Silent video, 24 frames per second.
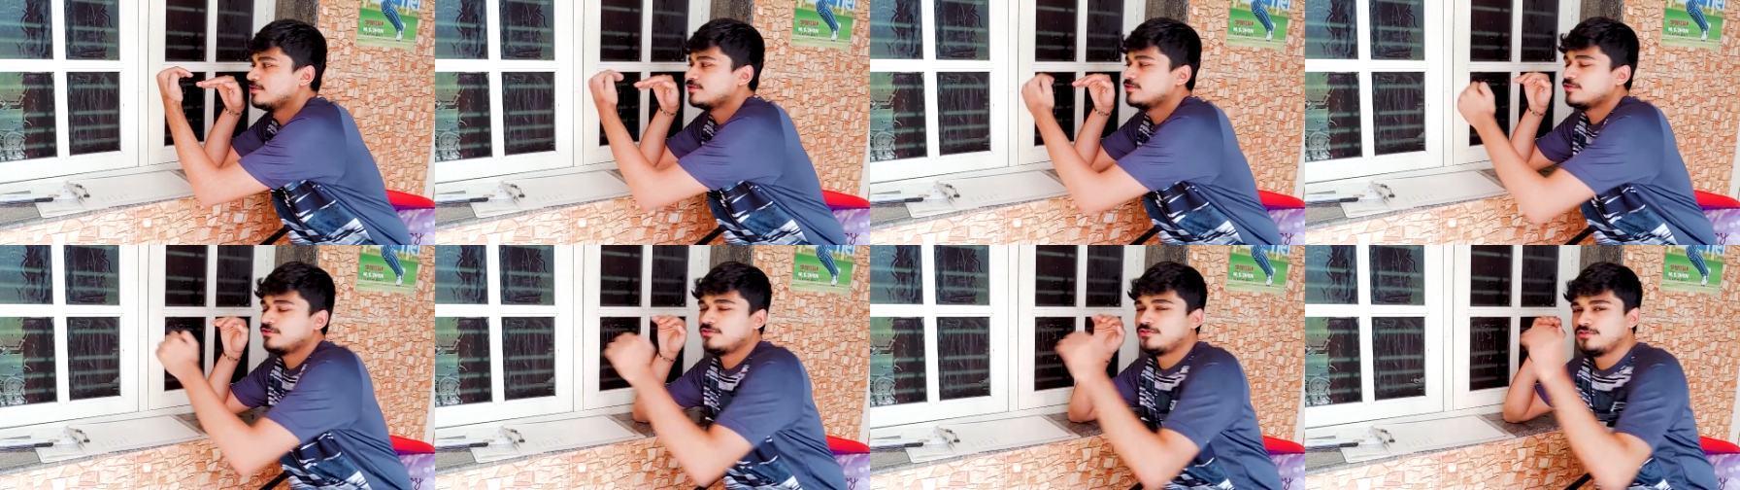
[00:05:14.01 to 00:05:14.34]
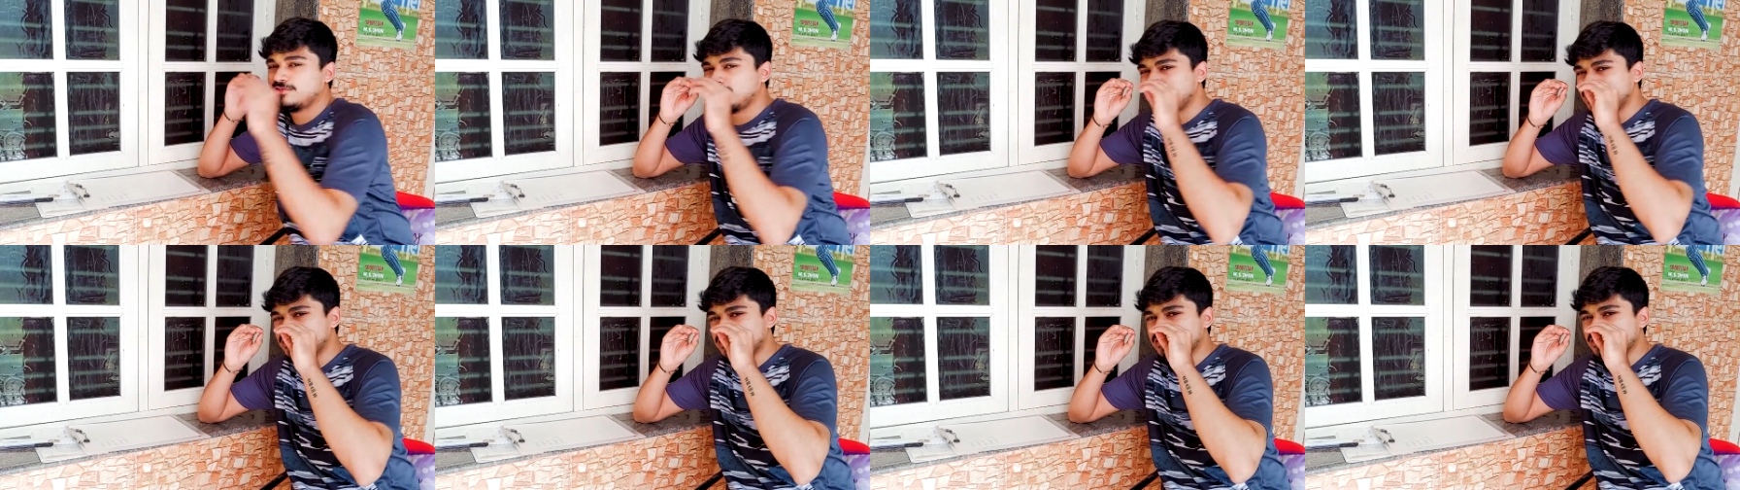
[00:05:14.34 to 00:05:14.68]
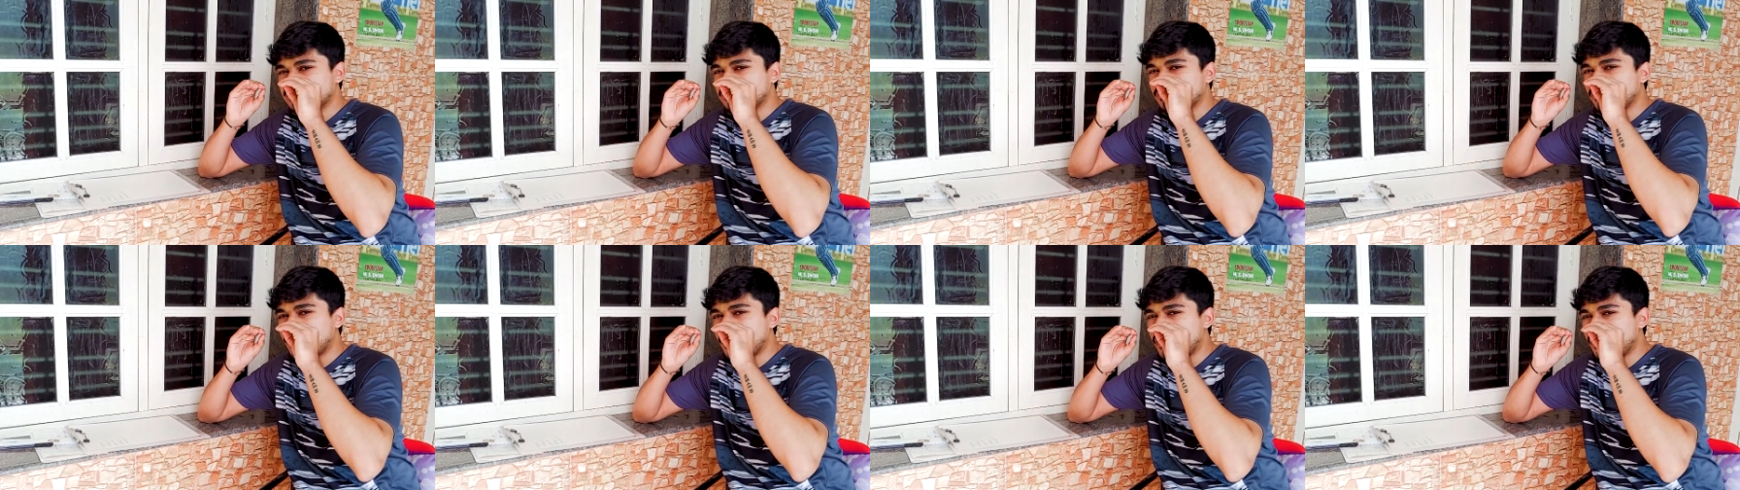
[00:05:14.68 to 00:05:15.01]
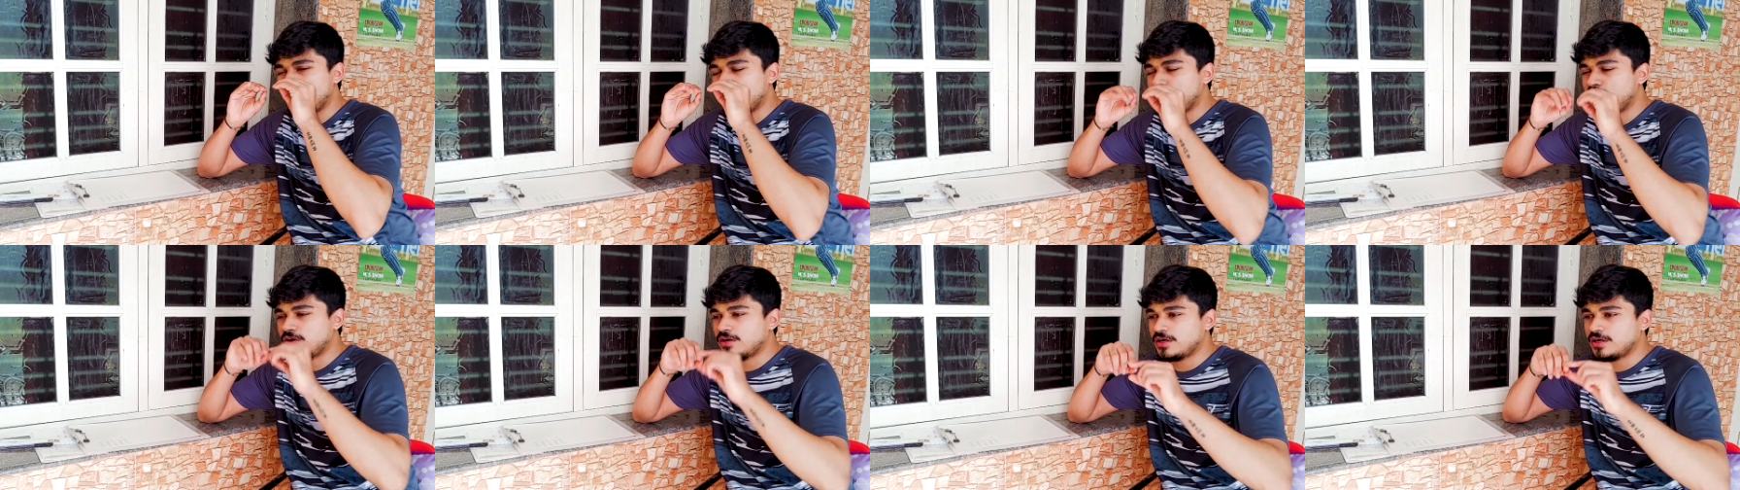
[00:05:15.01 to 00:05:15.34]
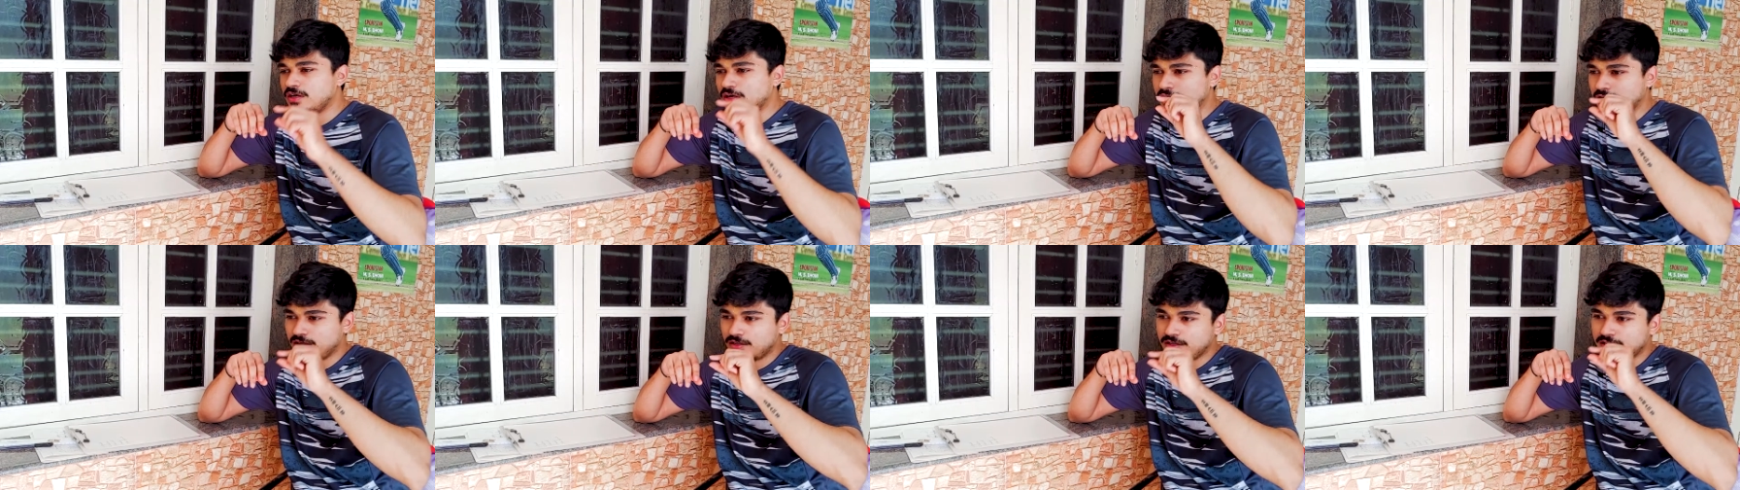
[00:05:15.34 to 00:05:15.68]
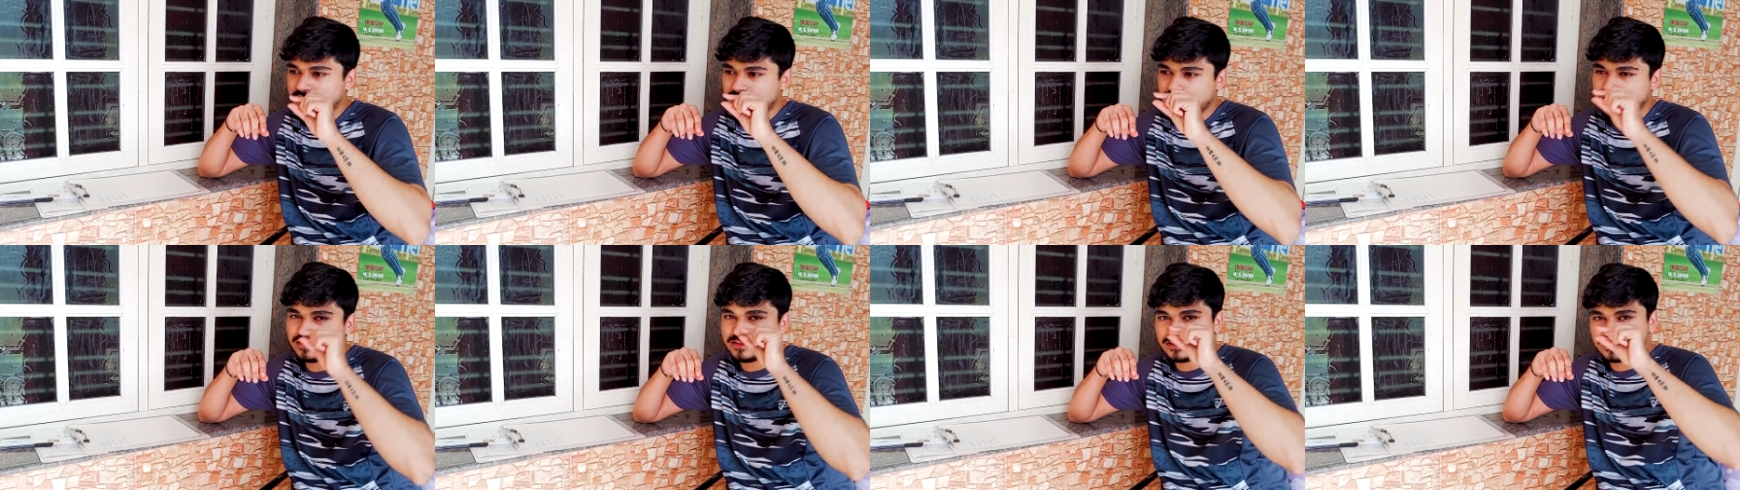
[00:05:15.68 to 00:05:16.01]
so there's a small
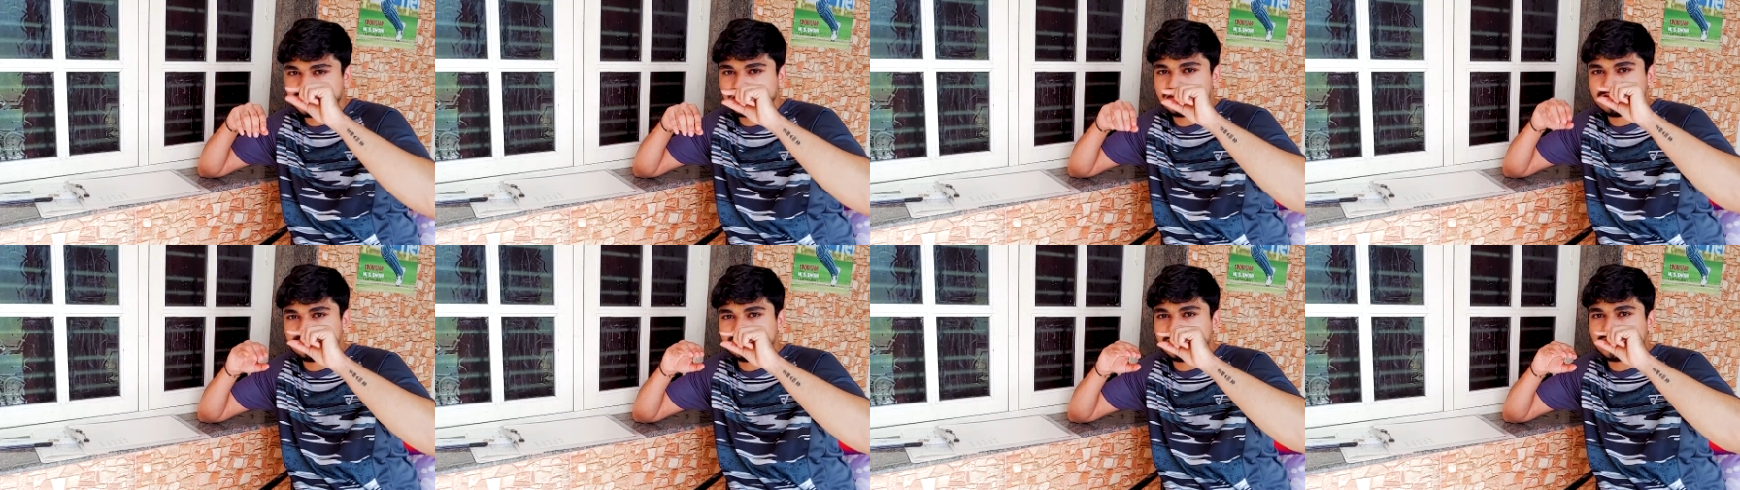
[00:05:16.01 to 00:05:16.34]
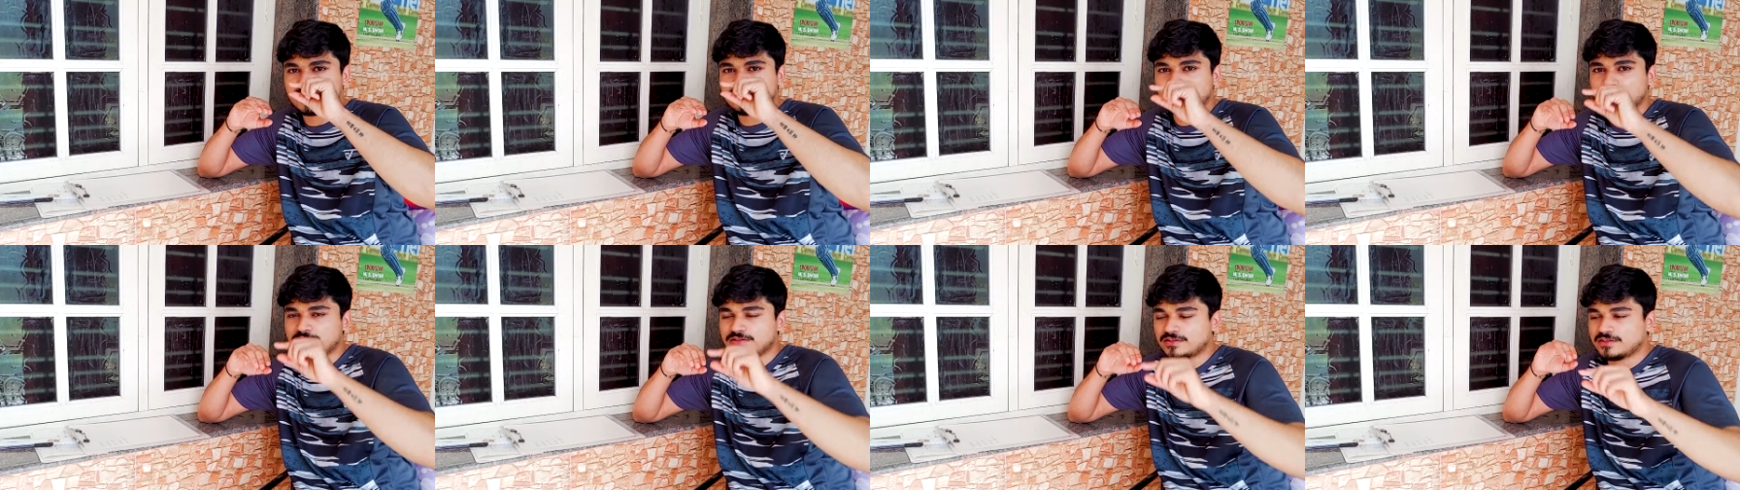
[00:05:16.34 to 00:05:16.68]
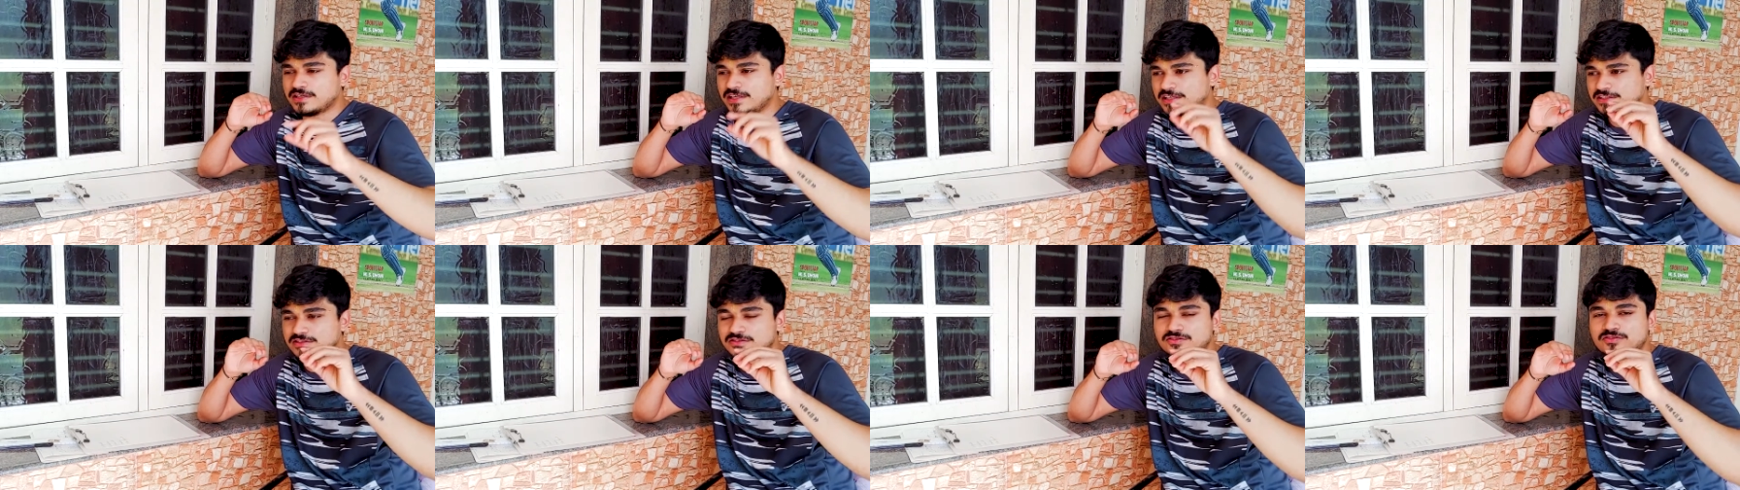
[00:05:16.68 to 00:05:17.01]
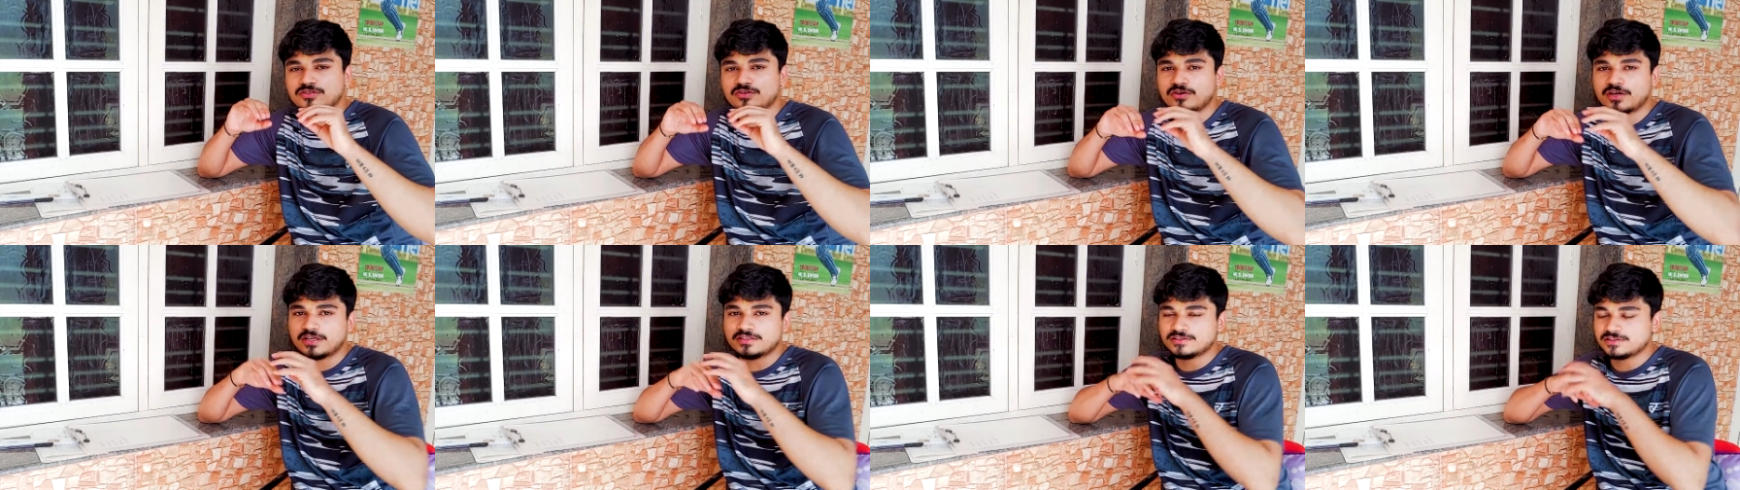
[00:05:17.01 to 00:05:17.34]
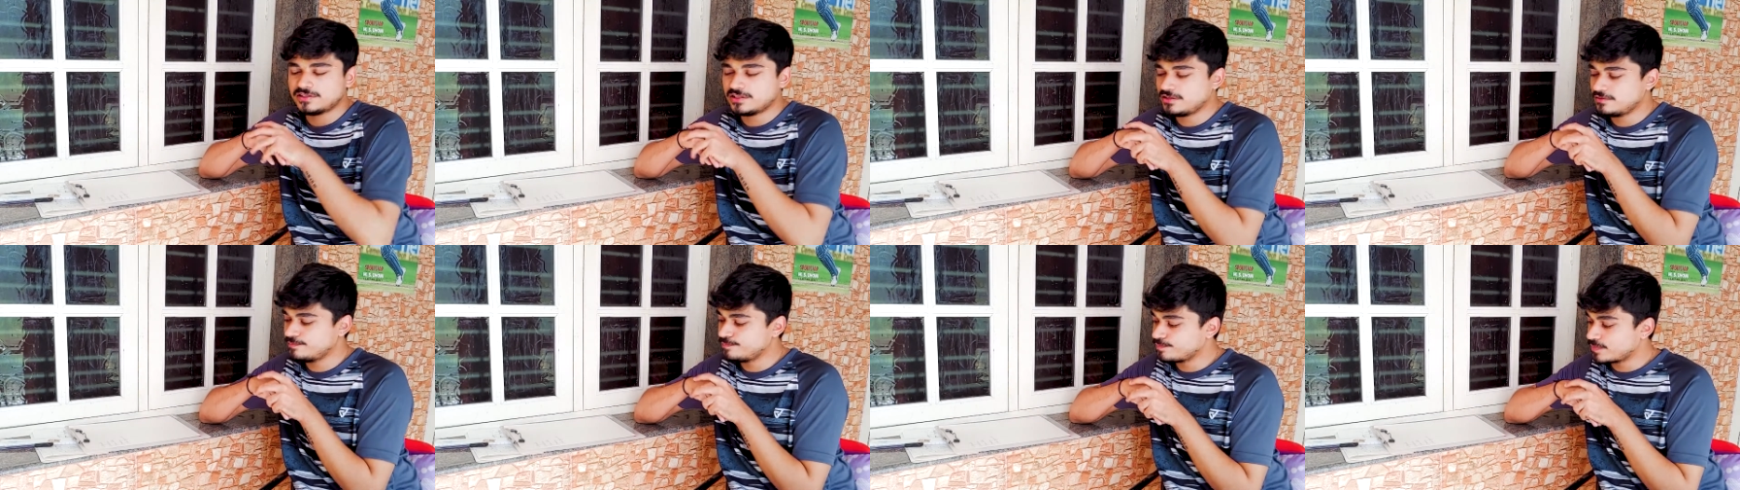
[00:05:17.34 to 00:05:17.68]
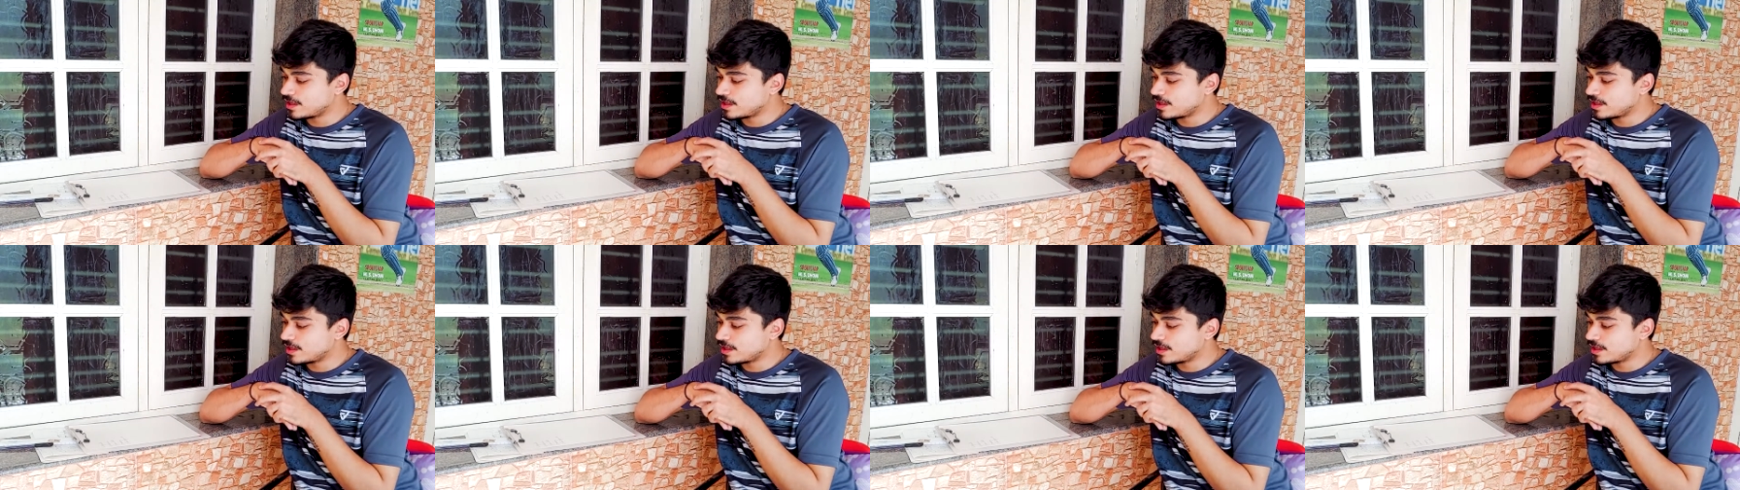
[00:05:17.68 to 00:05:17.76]
uh, hinge in between glinch you can say